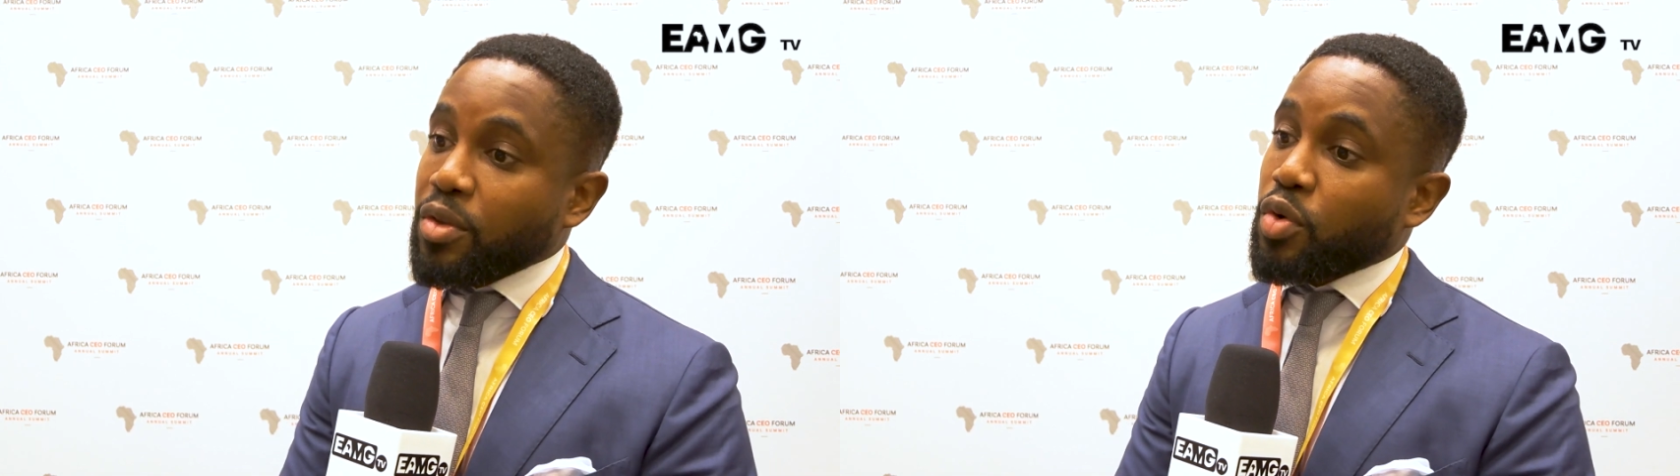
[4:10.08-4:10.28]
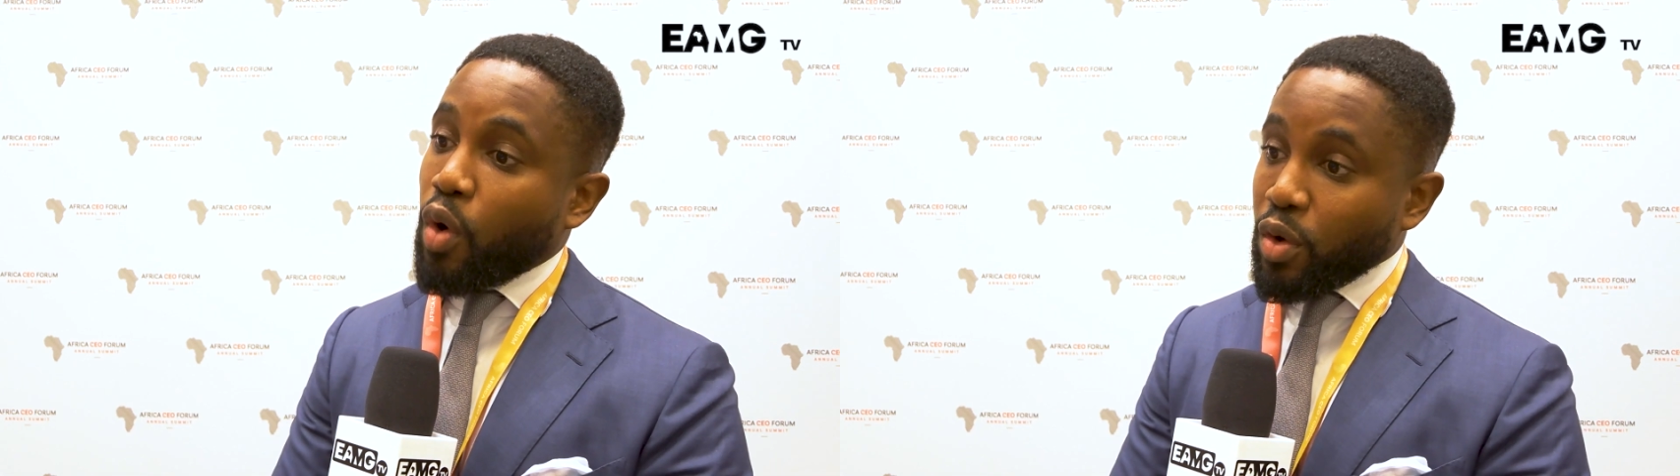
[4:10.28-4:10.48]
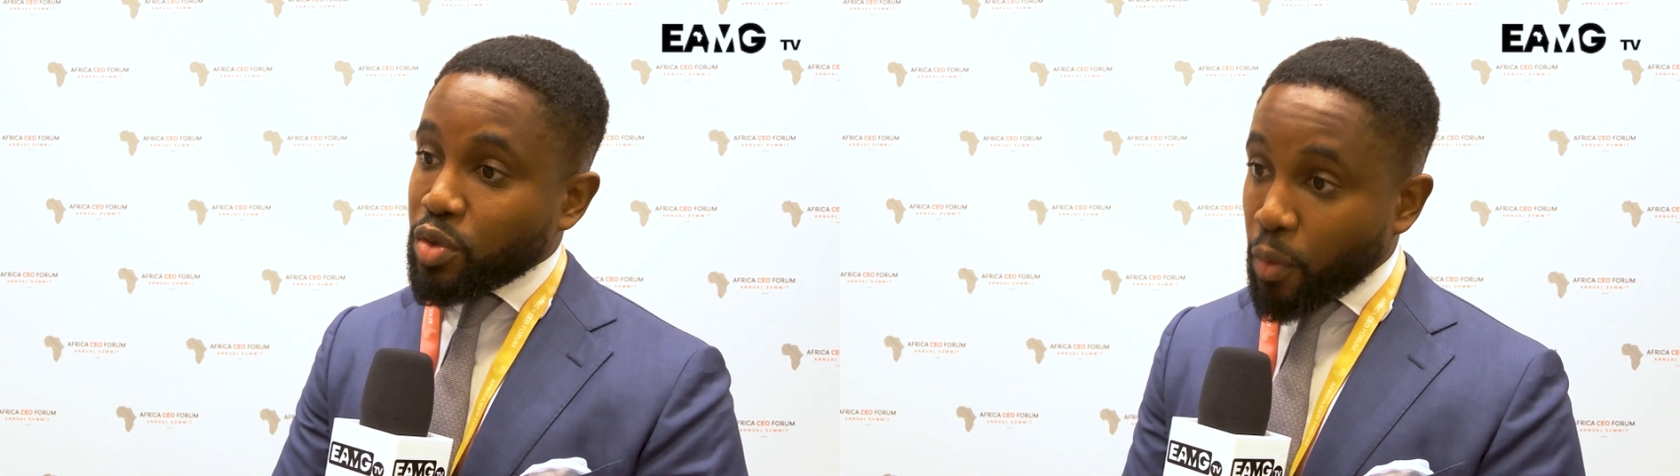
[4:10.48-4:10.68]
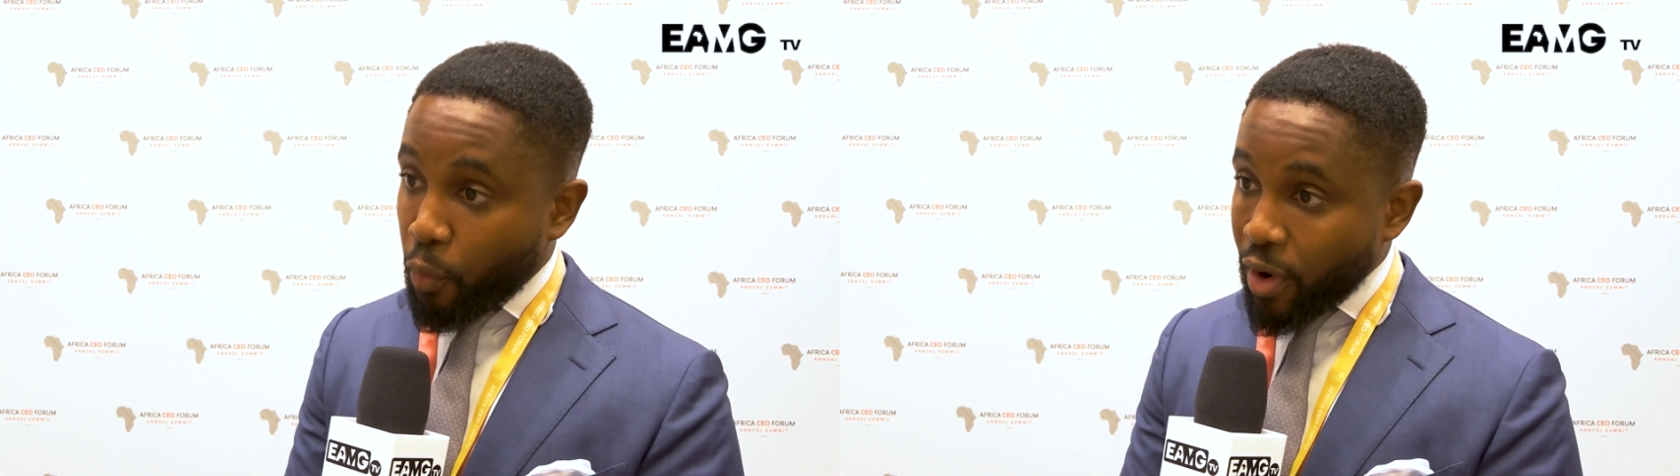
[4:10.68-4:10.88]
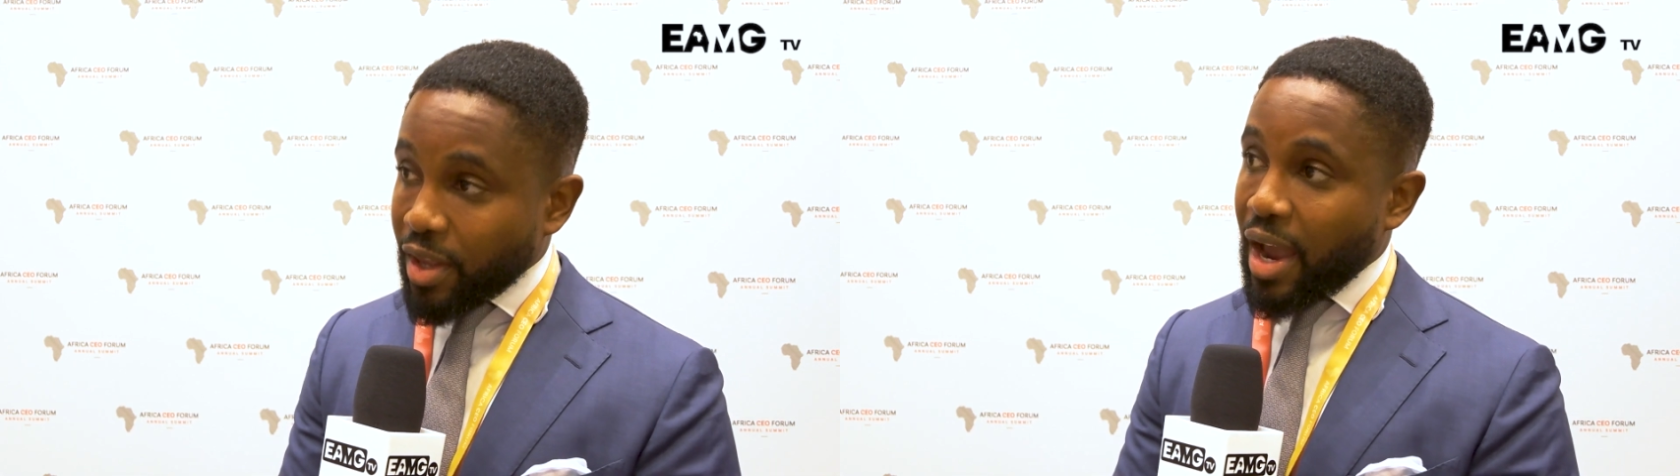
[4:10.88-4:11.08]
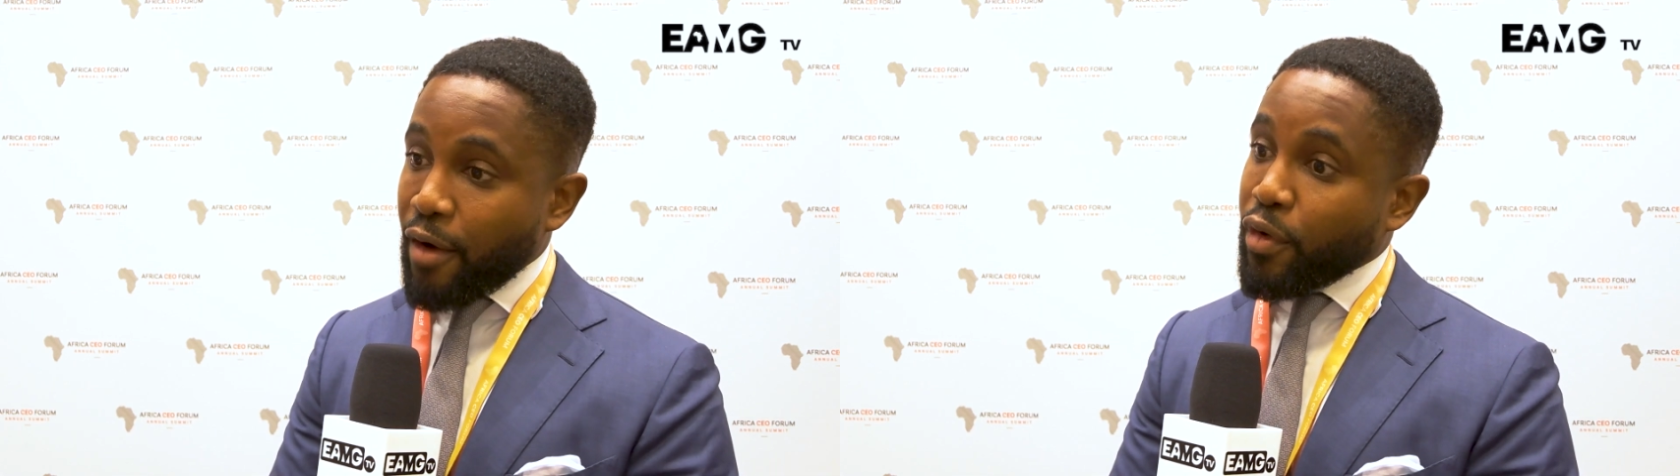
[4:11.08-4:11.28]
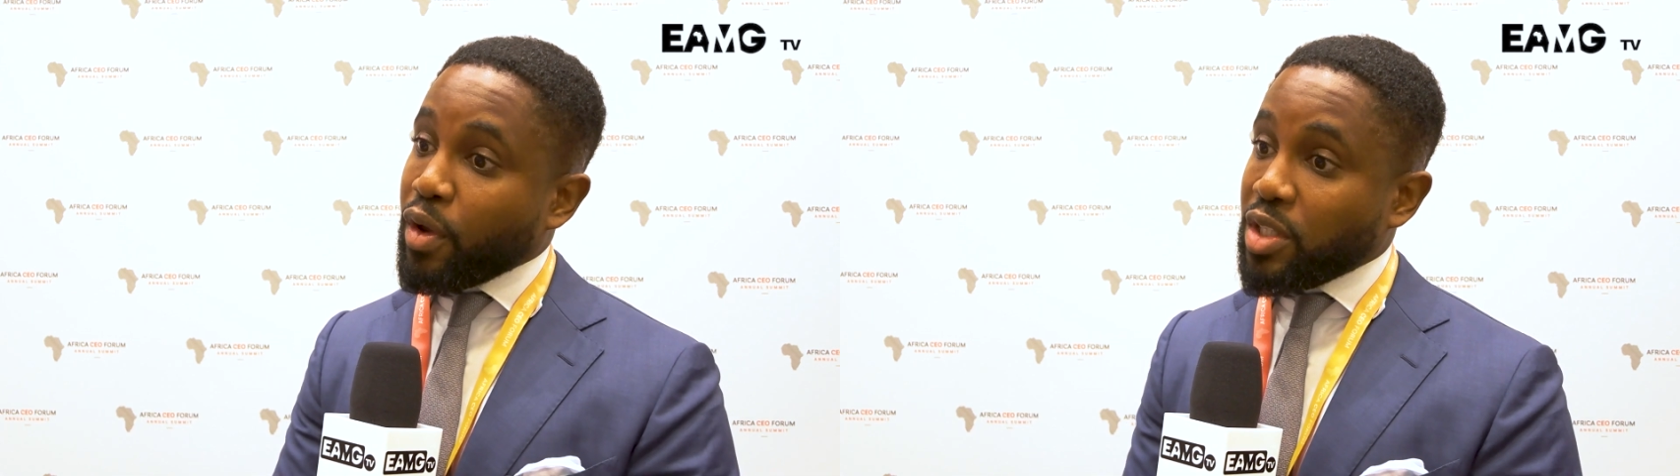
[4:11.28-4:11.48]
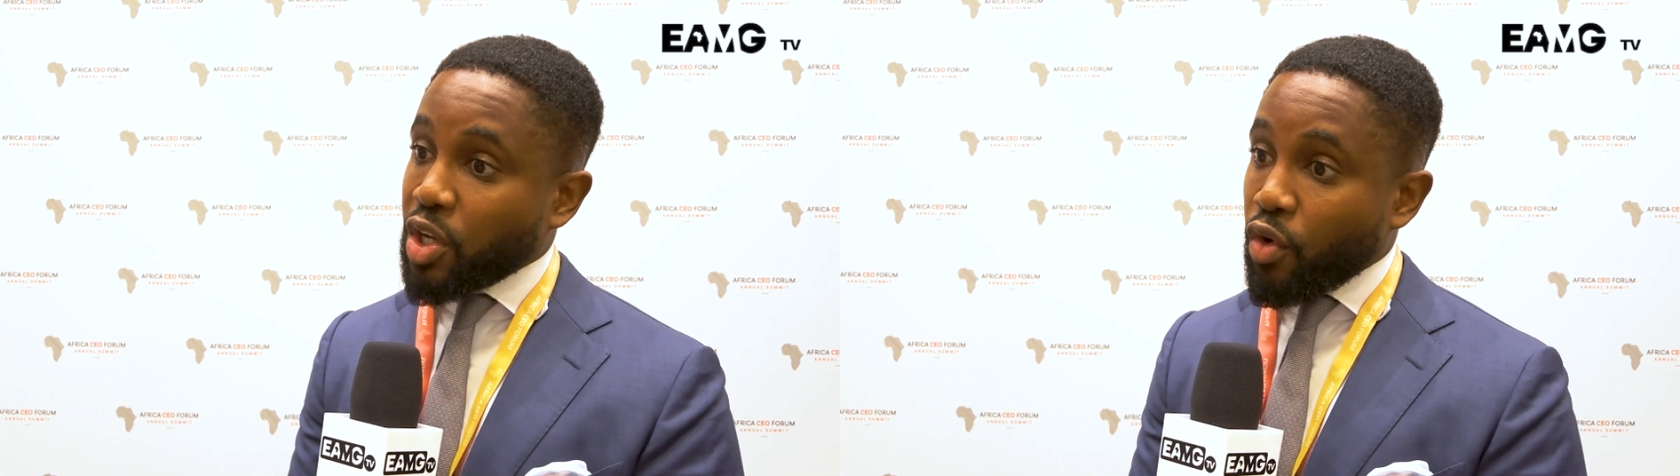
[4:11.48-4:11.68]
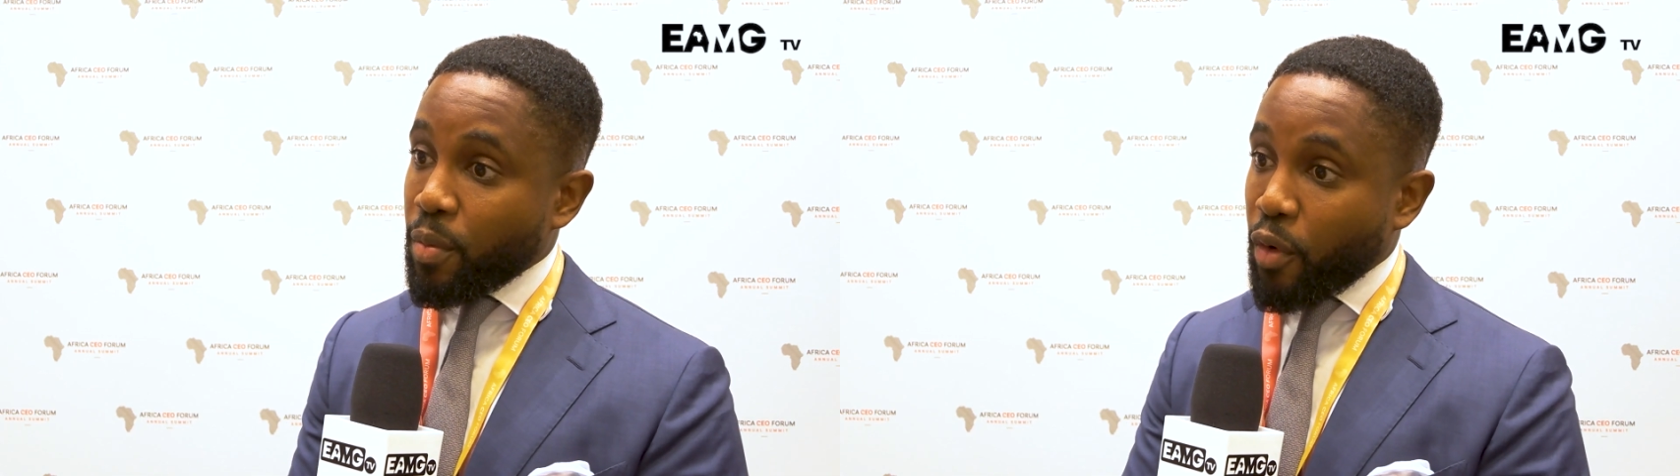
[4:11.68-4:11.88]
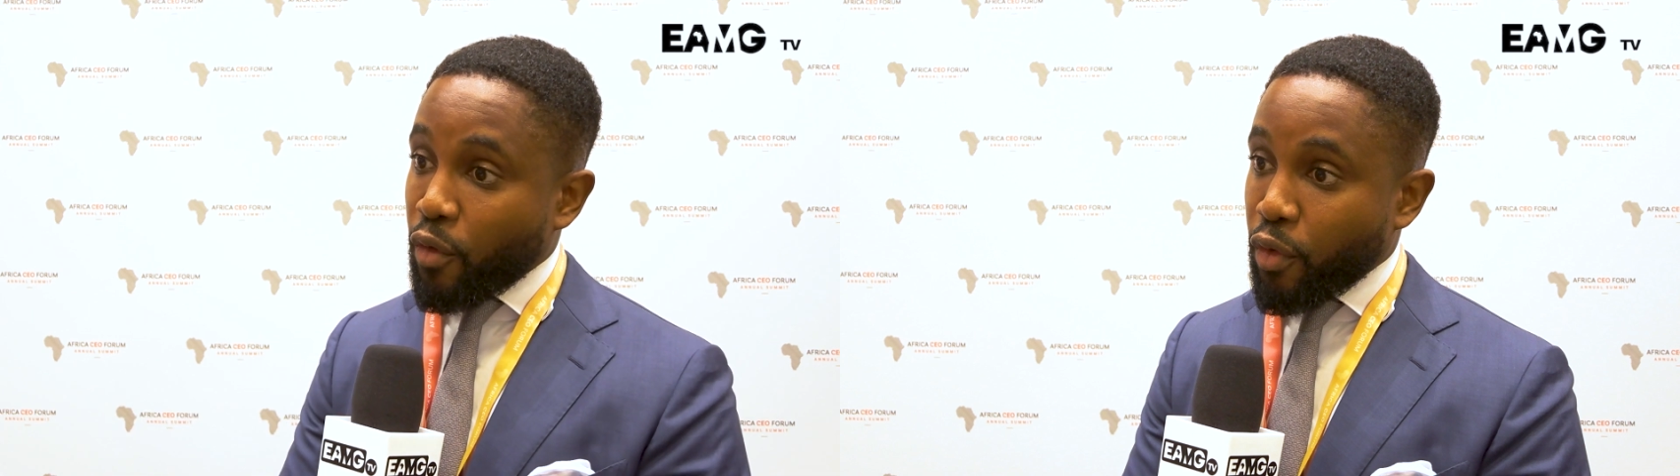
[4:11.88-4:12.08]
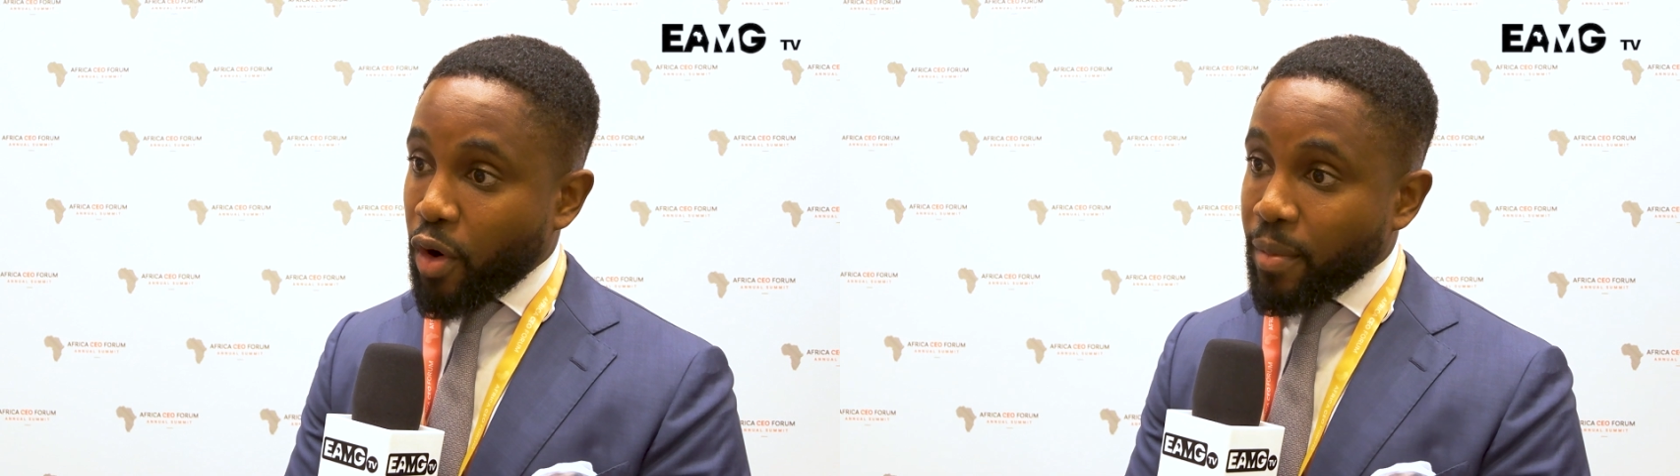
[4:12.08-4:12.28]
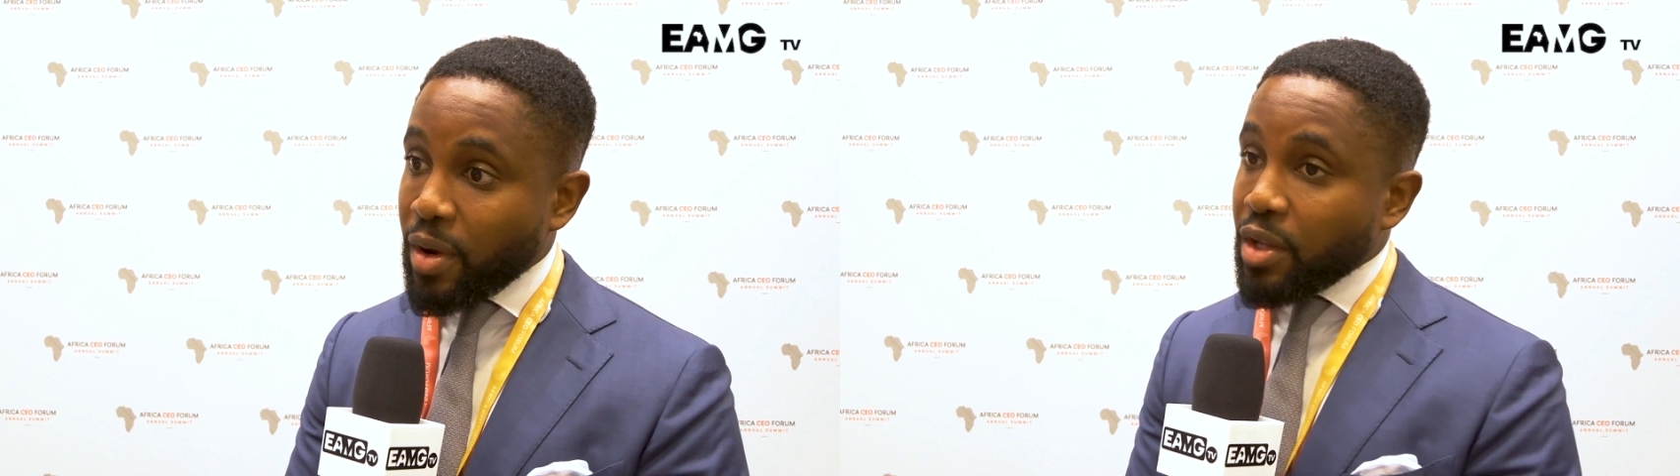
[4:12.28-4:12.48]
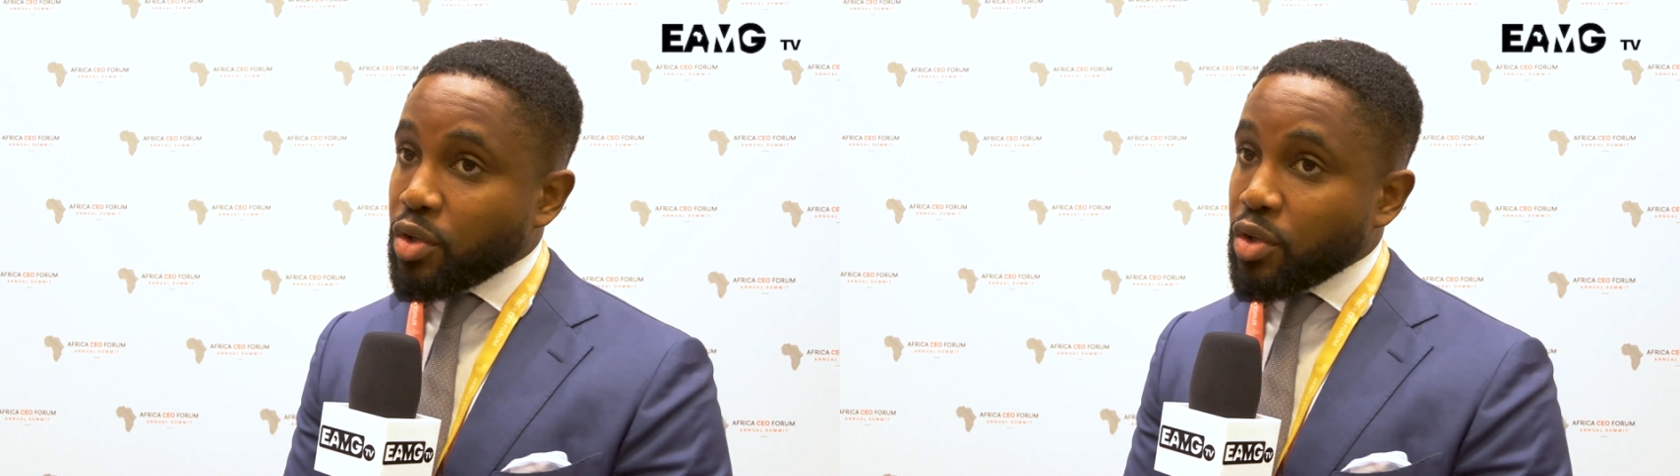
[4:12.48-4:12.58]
to also bring the Africa Serum Forum